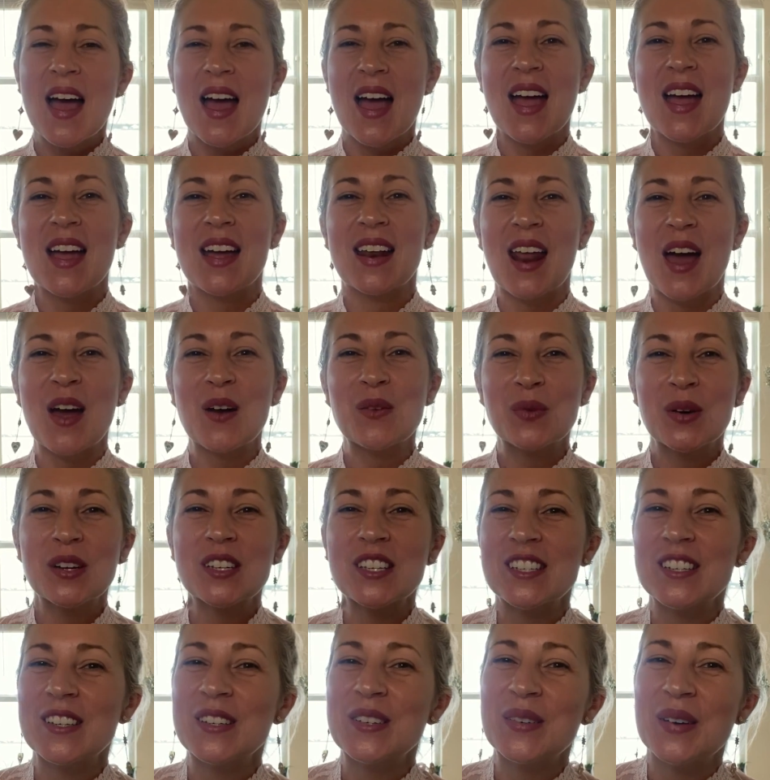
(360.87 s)
And I
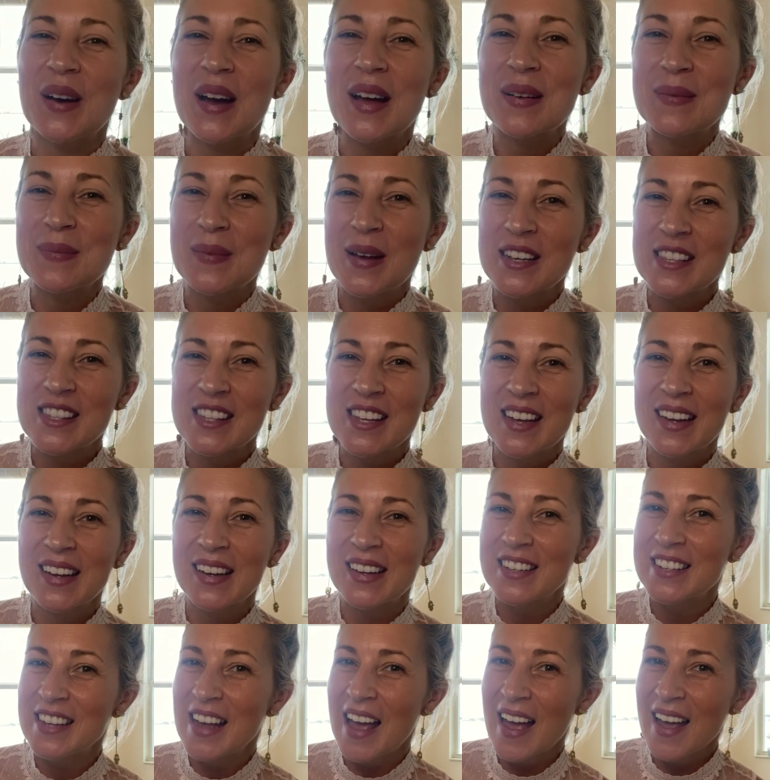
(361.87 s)
wish you an
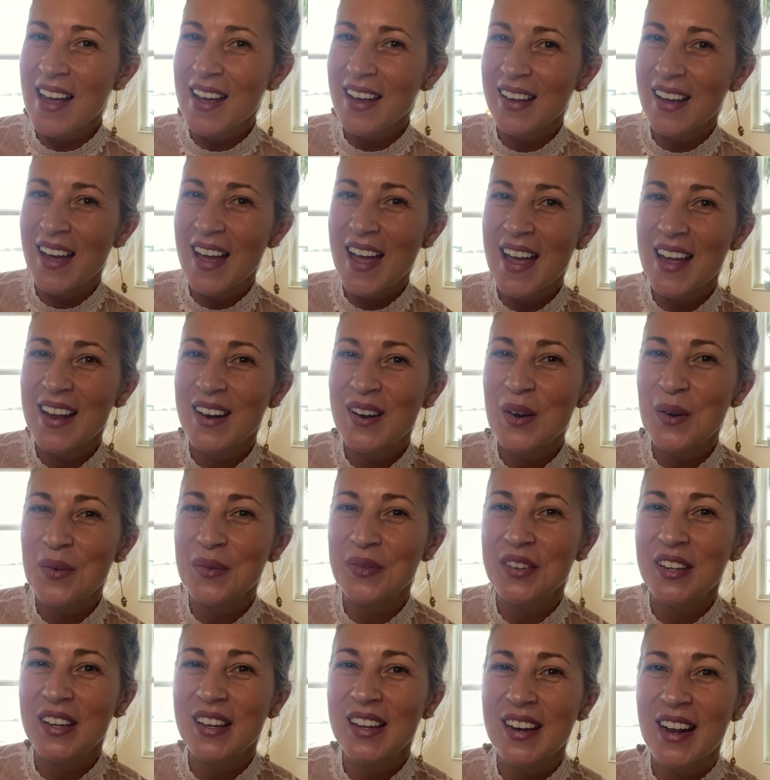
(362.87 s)
amazing day and
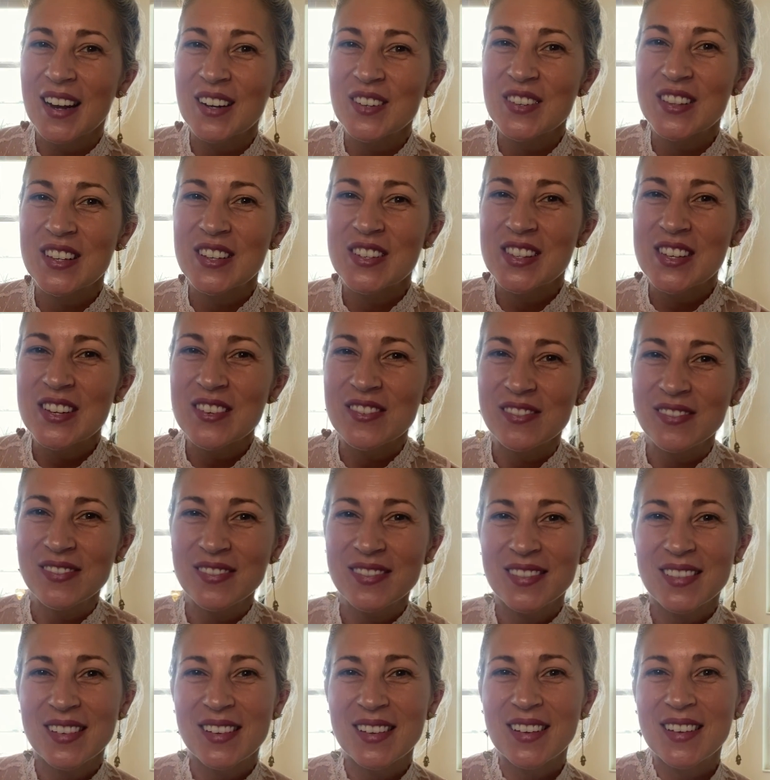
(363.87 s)
hopefully connect with you soon.
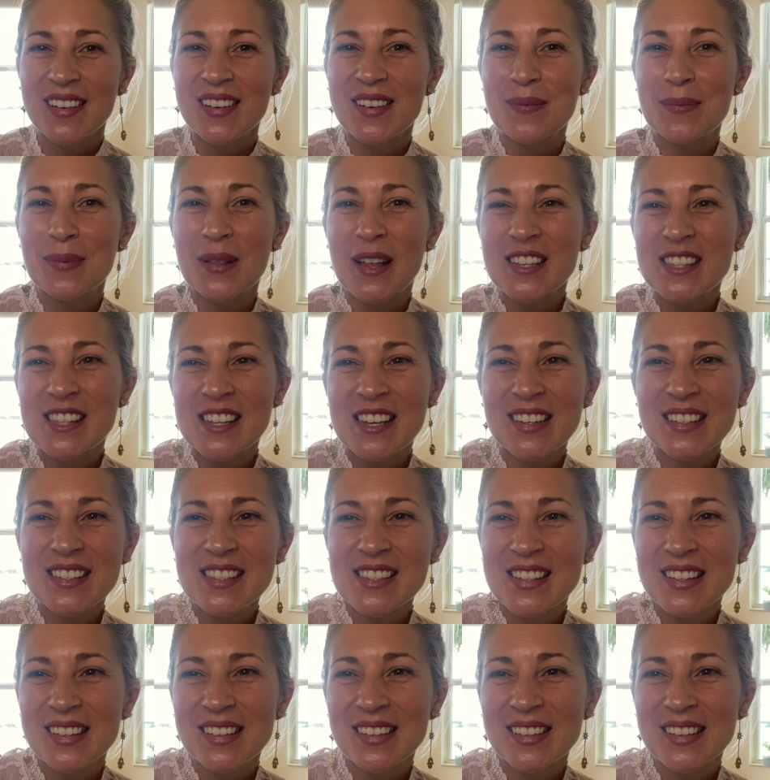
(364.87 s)
Blessings.